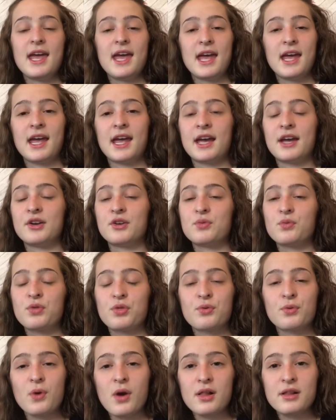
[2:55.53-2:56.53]
And
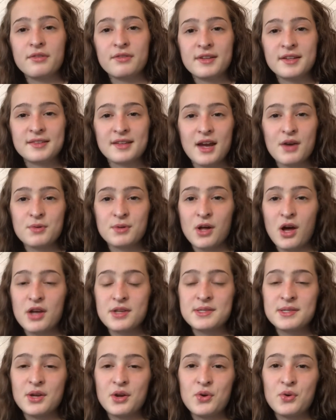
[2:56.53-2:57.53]
through all of this, I will
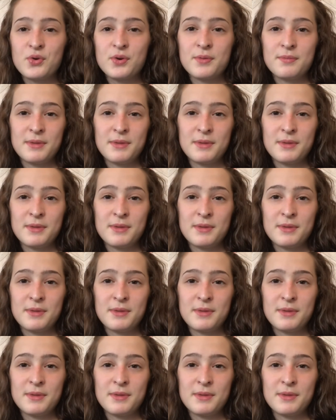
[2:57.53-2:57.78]
also